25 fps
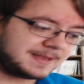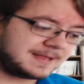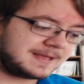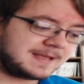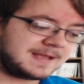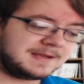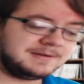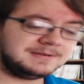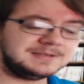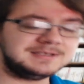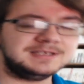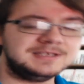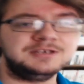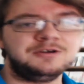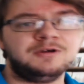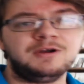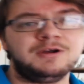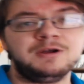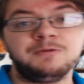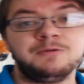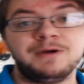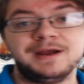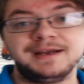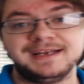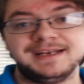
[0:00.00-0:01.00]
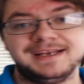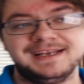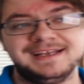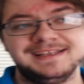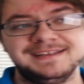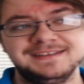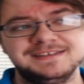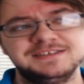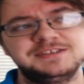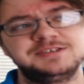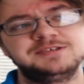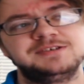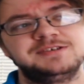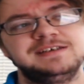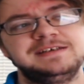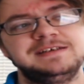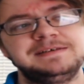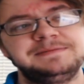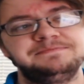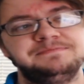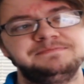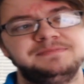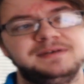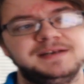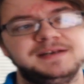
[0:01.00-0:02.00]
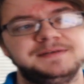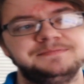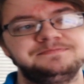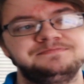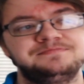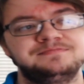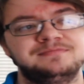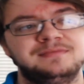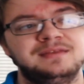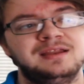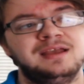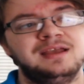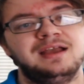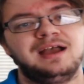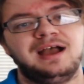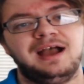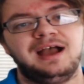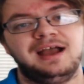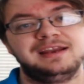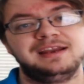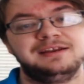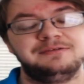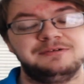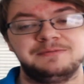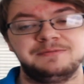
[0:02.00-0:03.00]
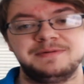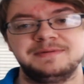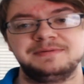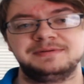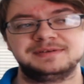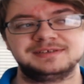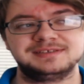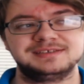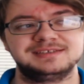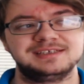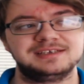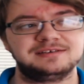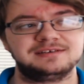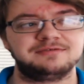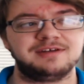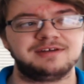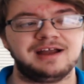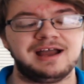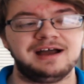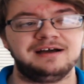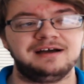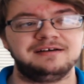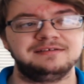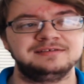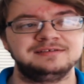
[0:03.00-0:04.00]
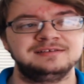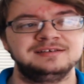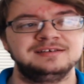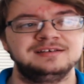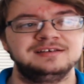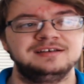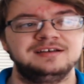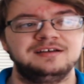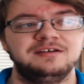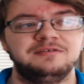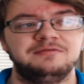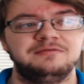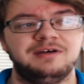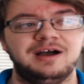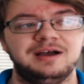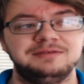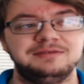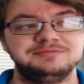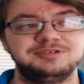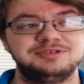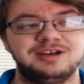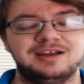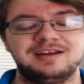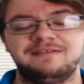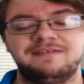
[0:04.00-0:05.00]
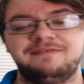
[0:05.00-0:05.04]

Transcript: It was an annoying way to end the stream, but I didn't want people to sit around while I'm trying to